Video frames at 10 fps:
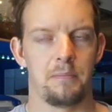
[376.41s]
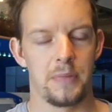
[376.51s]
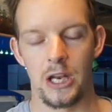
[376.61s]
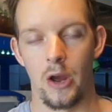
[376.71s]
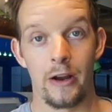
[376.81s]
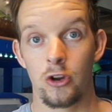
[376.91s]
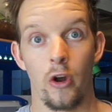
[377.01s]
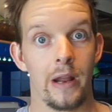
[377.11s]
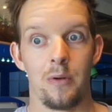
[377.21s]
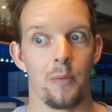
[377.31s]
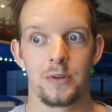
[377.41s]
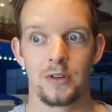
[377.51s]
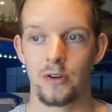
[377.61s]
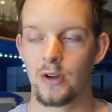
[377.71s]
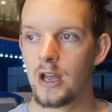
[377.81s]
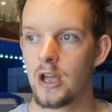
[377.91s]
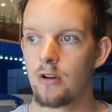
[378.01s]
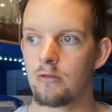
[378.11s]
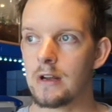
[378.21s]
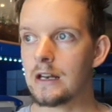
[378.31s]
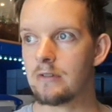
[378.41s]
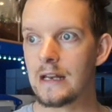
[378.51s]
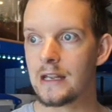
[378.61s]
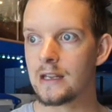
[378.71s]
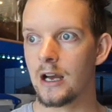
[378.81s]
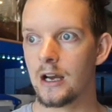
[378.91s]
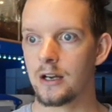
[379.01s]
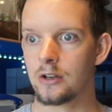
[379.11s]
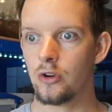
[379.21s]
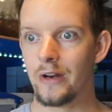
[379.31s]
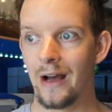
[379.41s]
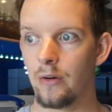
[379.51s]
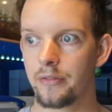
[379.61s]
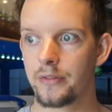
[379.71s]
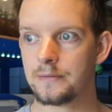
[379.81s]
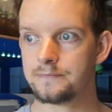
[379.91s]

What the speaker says: you know, and got him up to really good health.